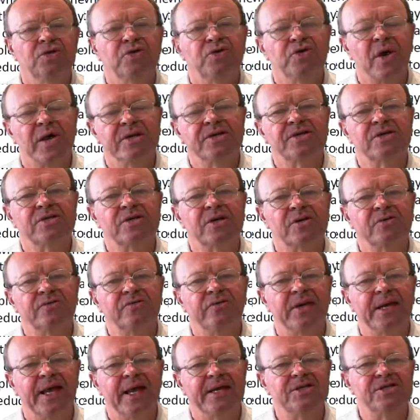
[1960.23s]
Trust
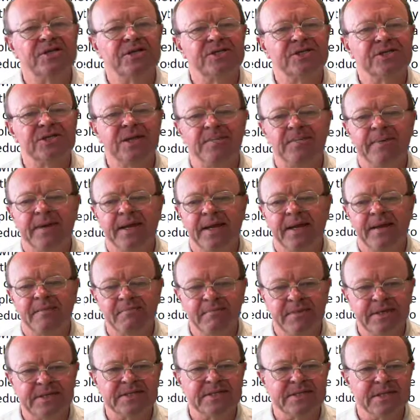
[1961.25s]
relationship
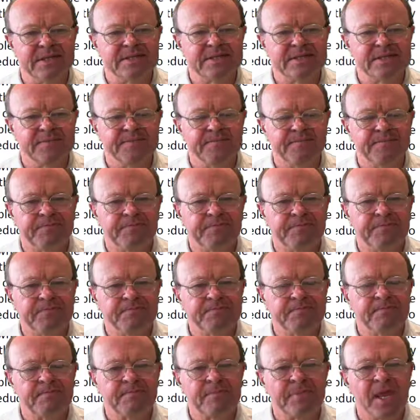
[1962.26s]
in business.
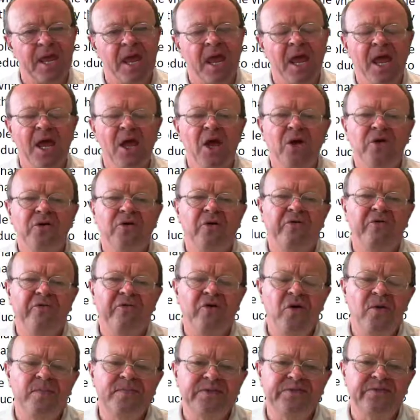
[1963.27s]
Your
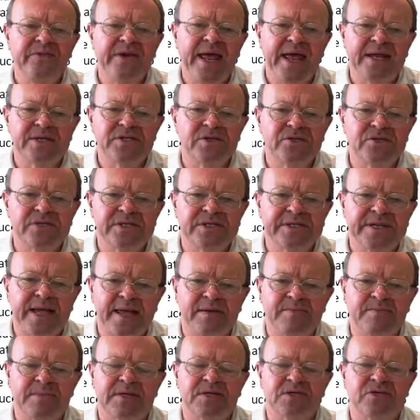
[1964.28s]
firm's financial
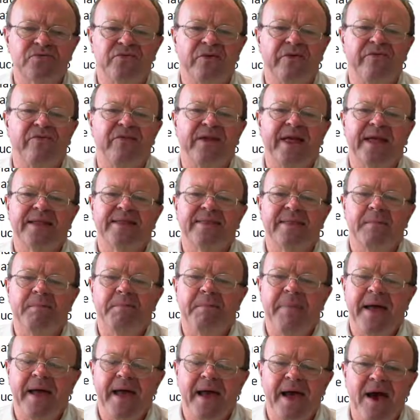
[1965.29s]
statements reflect
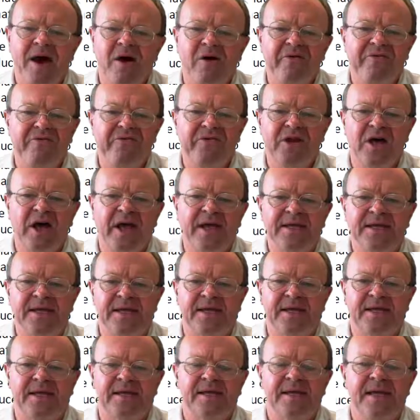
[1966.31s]
the powerful
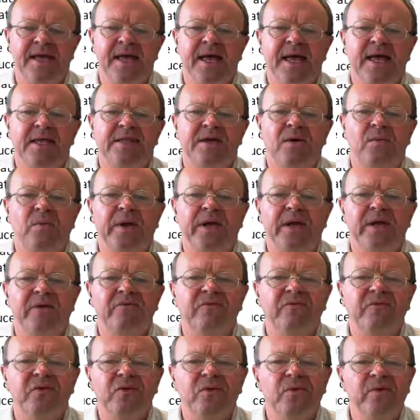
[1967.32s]
idea that we
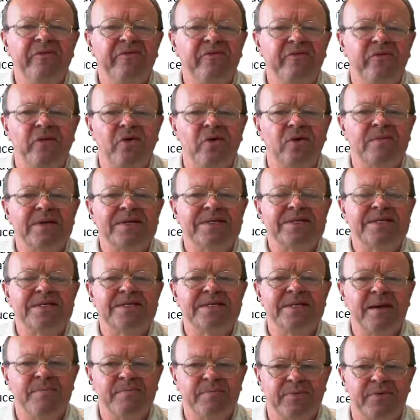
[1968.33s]
can view a firm as
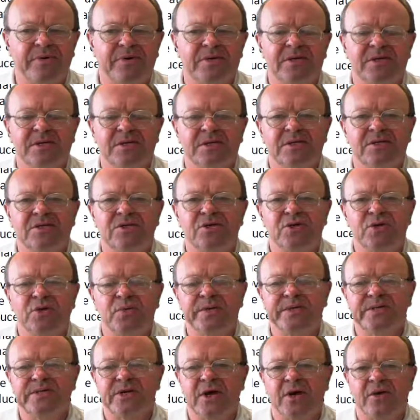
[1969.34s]
separate
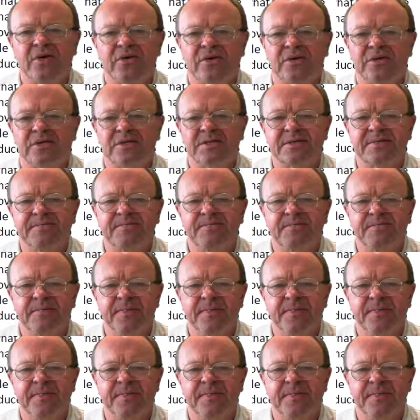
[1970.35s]
to its owners.